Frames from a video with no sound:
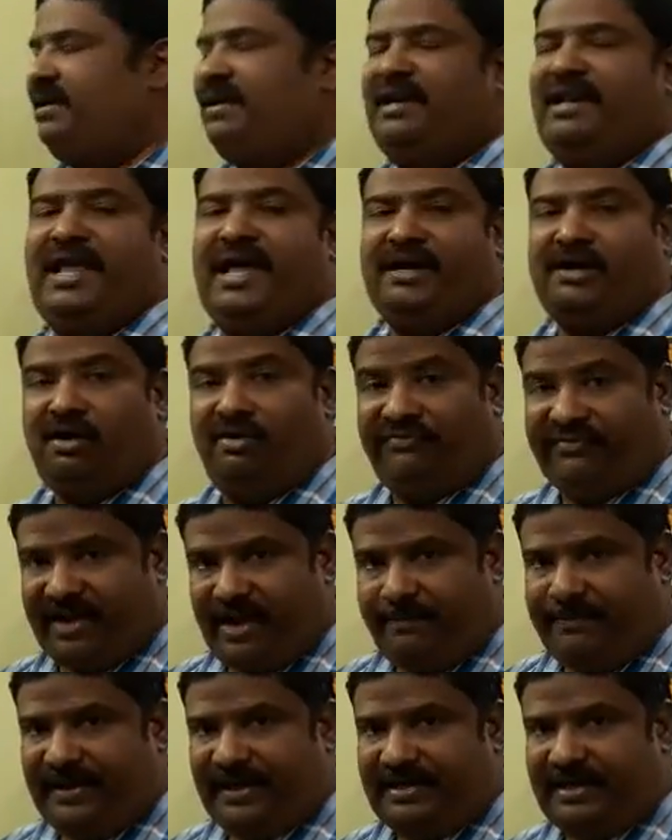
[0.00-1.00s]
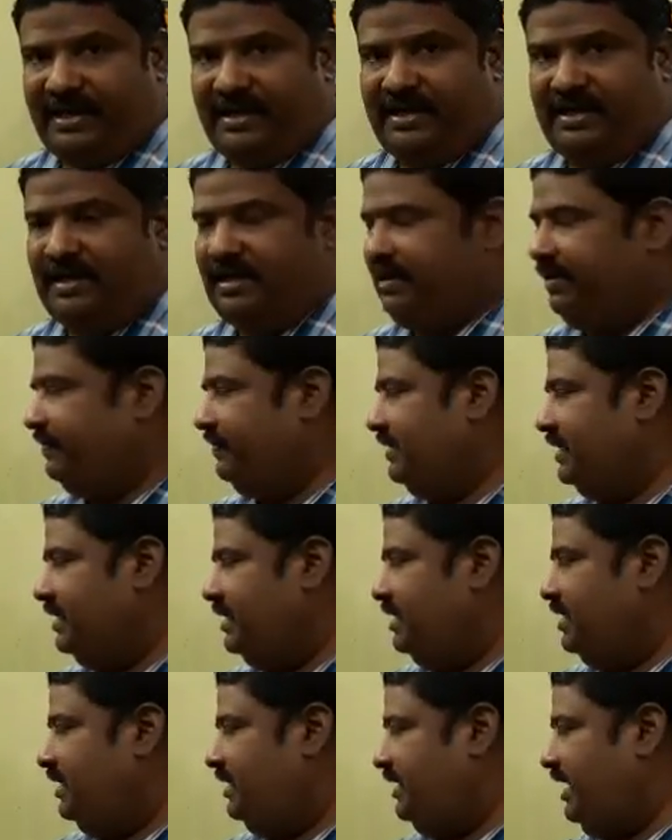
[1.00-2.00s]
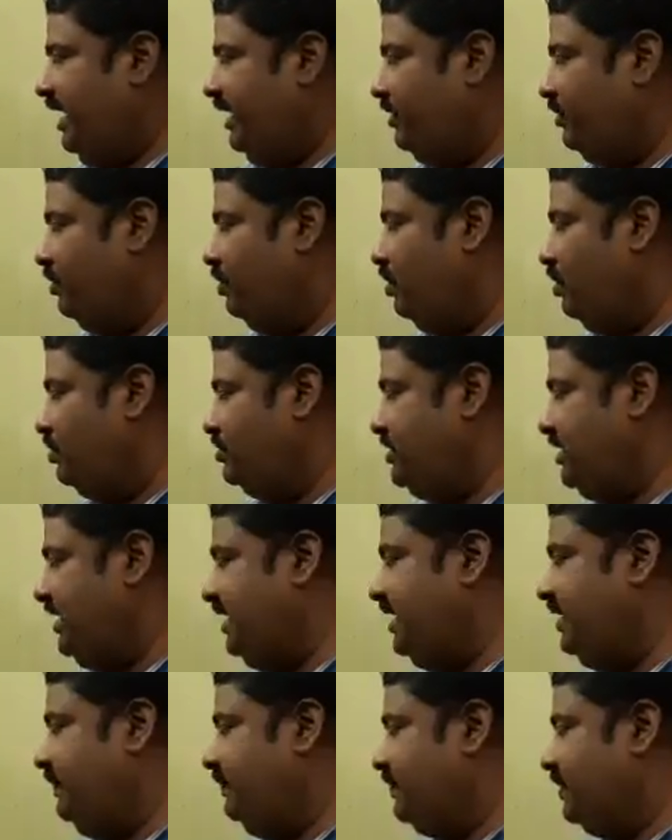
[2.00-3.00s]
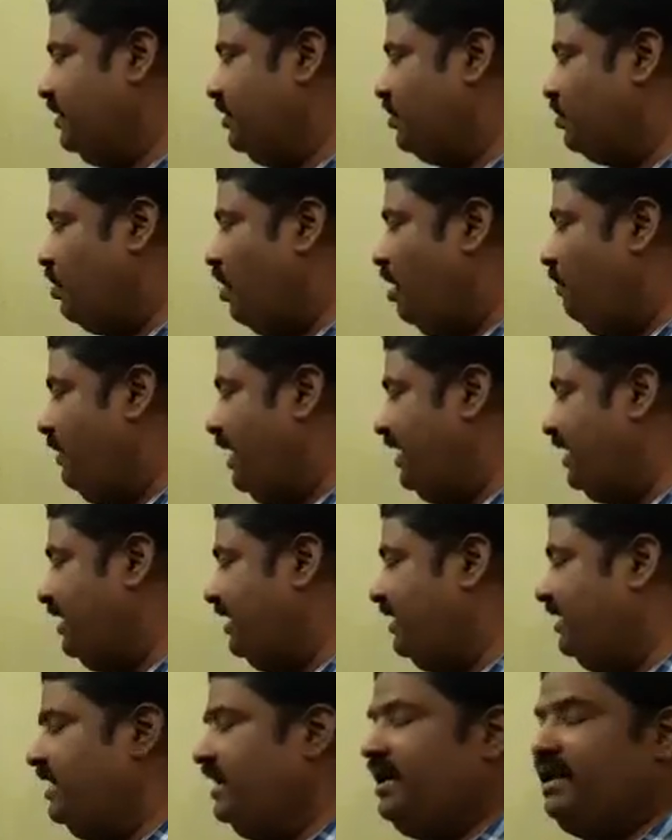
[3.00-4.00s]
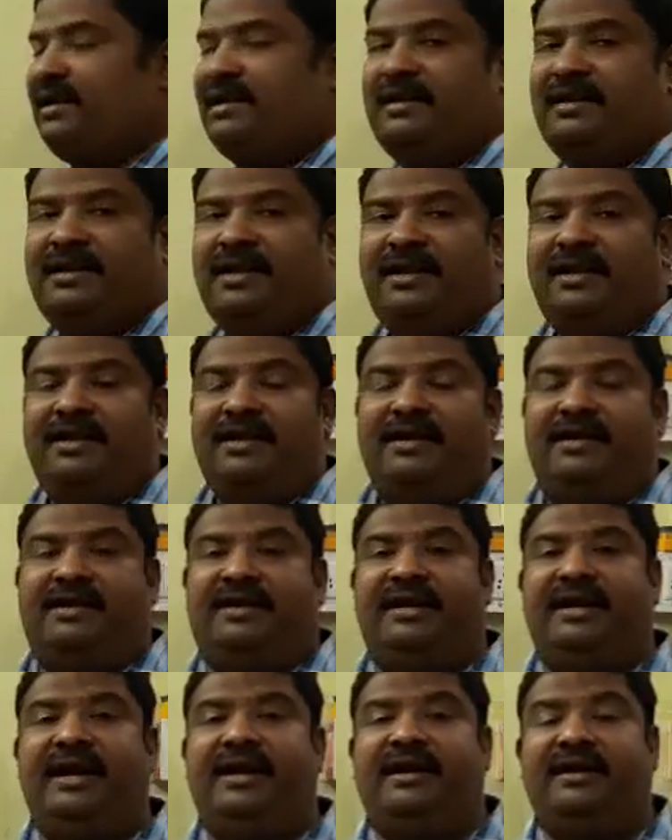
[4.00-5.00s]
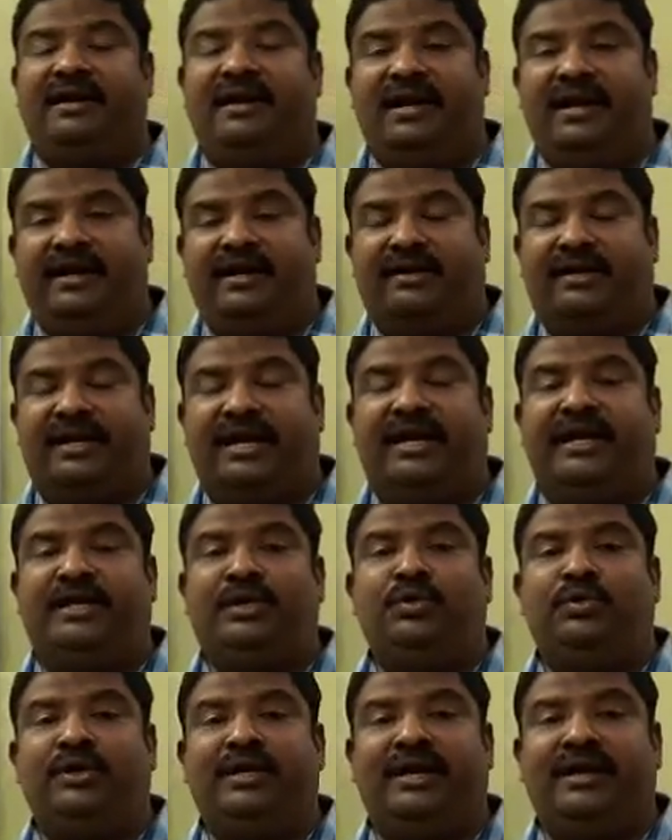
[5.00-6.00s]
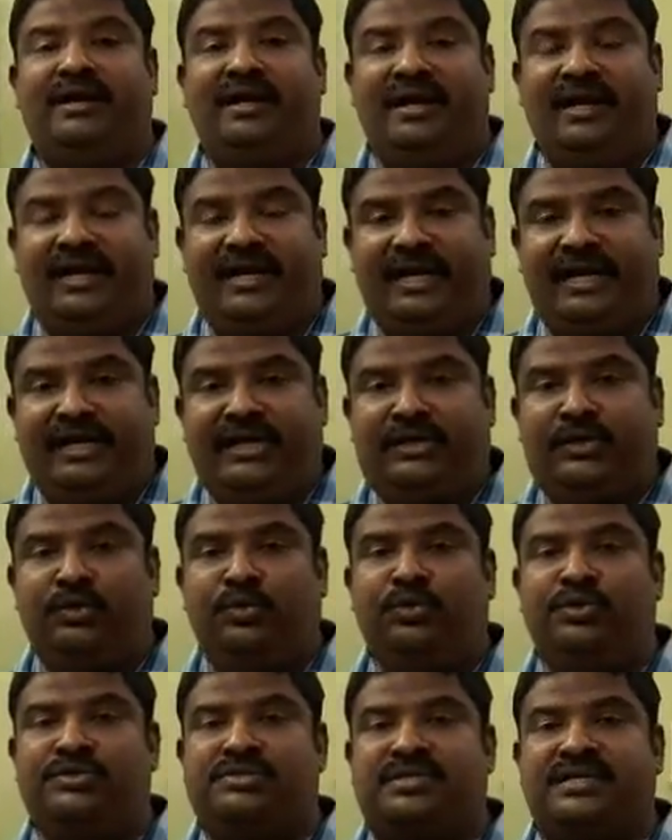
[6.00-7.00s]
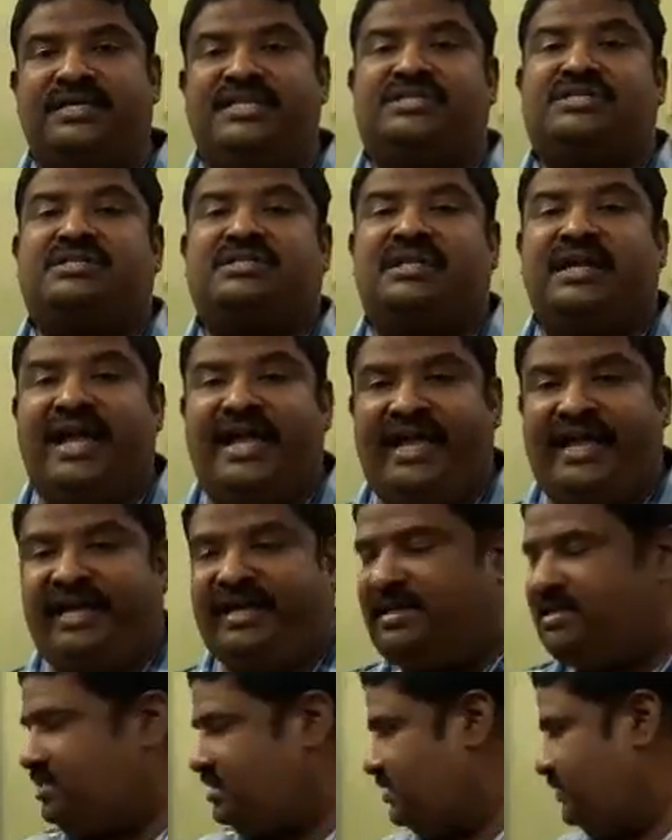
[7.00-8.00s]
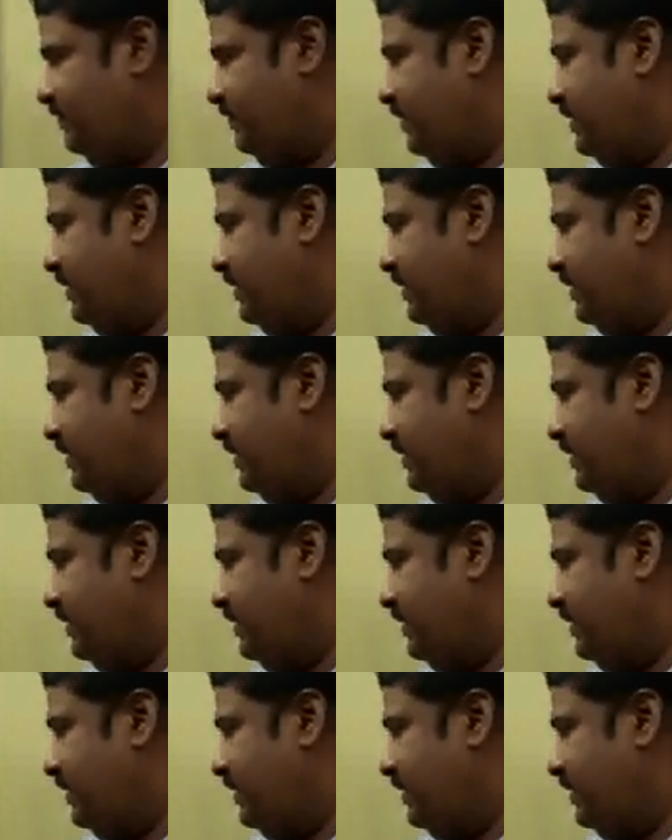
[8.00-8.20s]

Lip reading: lack of capital, technology, raw material, trade union related issues, strikes,